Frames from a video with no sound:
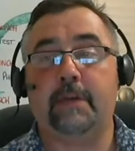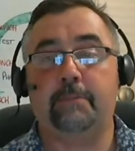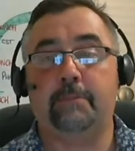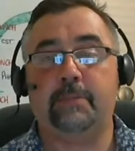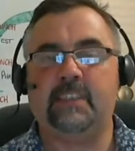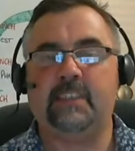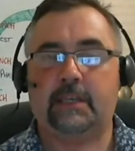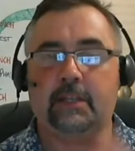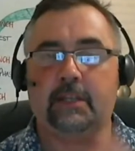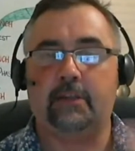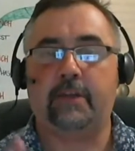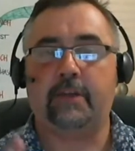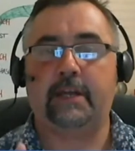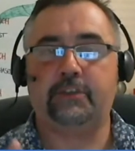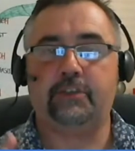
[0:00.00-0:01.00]
particular
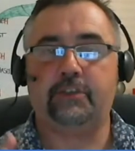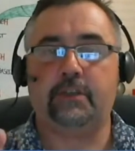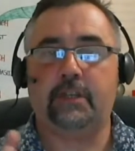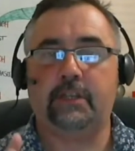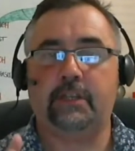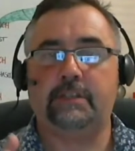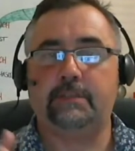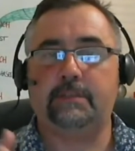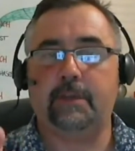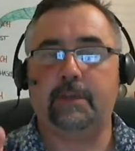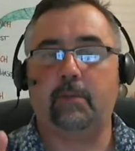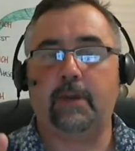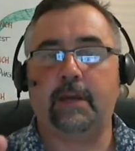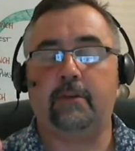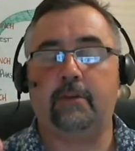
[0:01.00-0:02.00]
action that you need to be
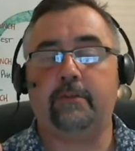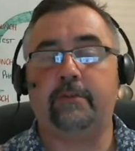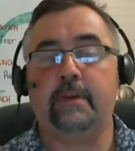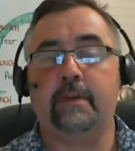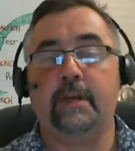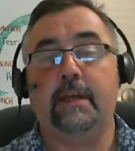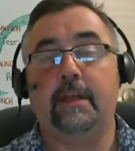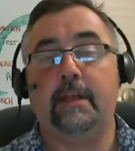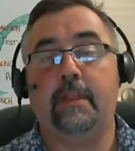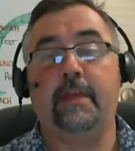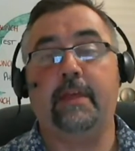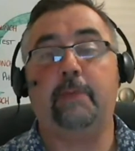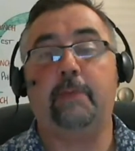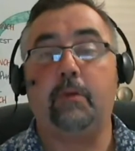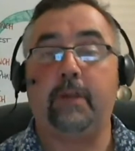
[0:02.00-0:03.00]
aware of,
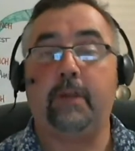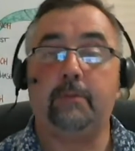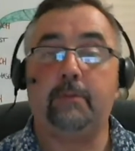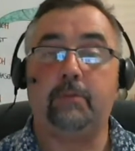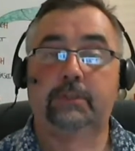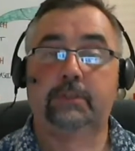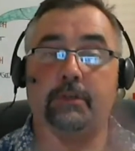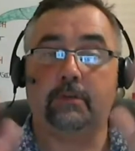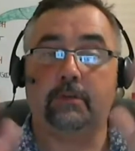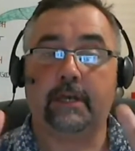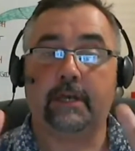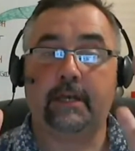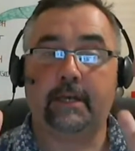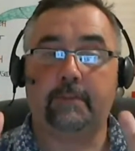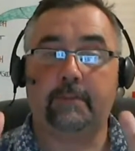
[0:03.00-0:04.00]
then we were able to
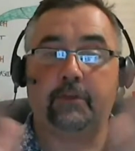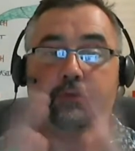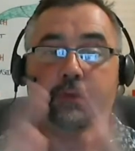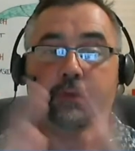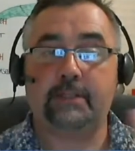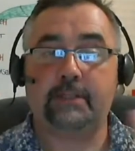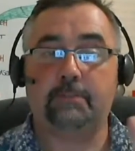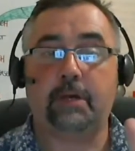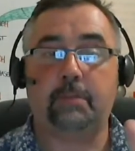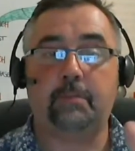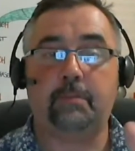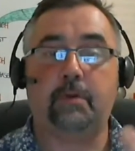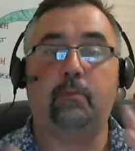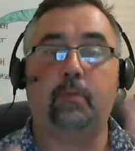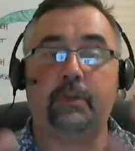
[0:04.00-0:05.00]
create a
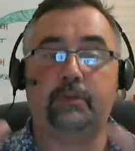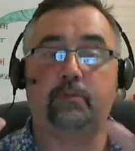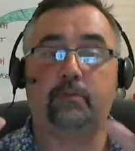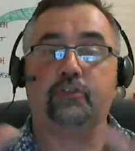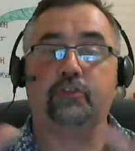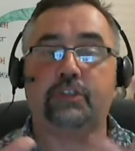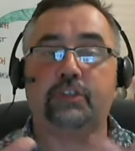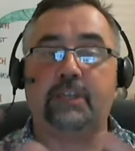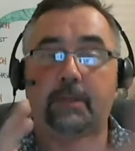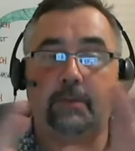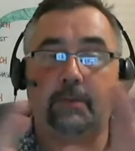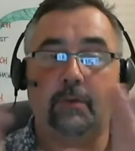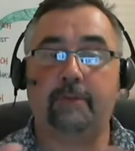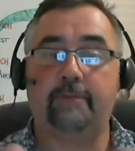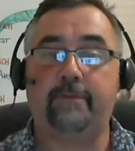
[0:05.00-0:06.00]
pop-up which will just keep
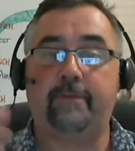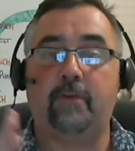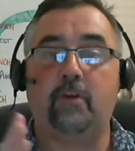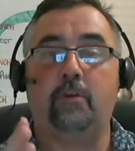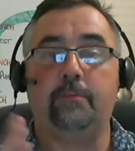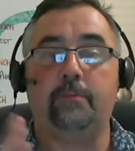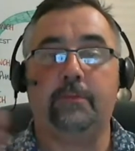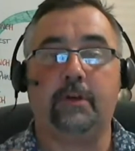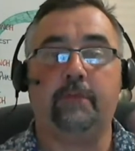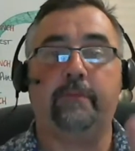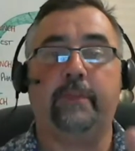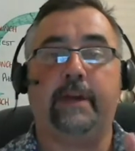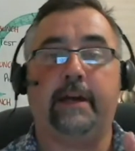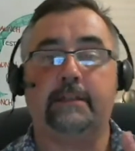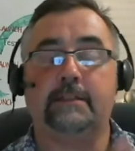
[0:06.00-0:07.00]
you informed of
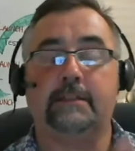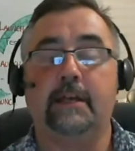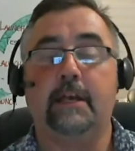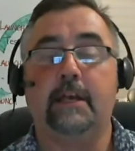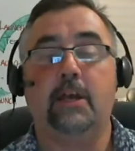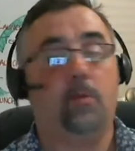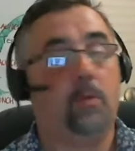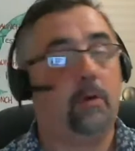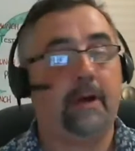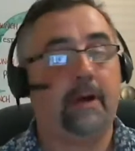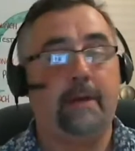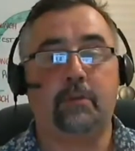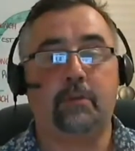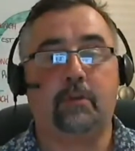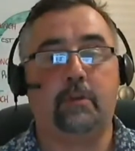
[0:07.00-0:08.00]
that. Won't
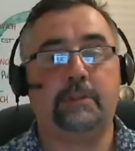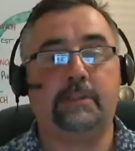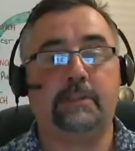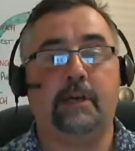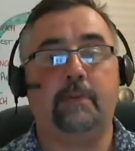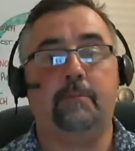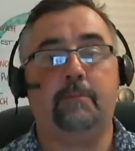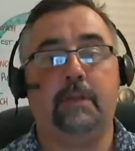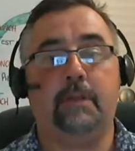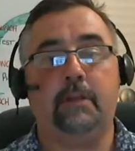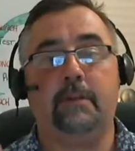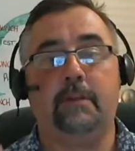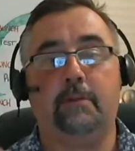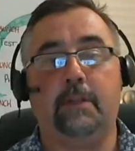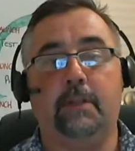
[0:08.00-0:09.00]
happen all the time,
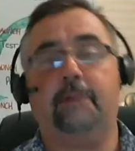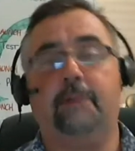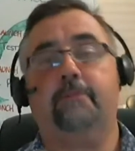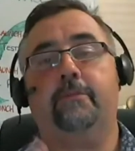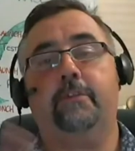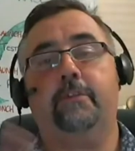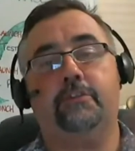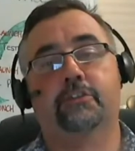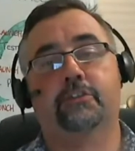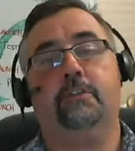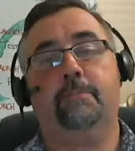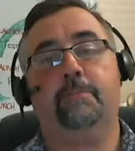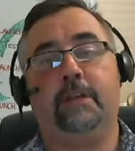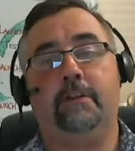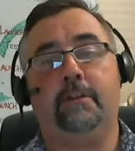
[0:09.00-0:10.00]
they will happen for a
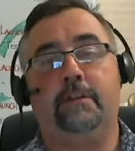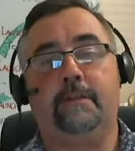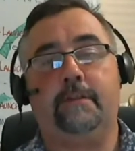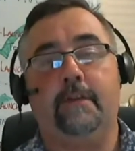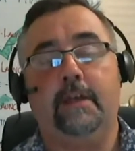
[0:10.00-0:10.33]
certain period of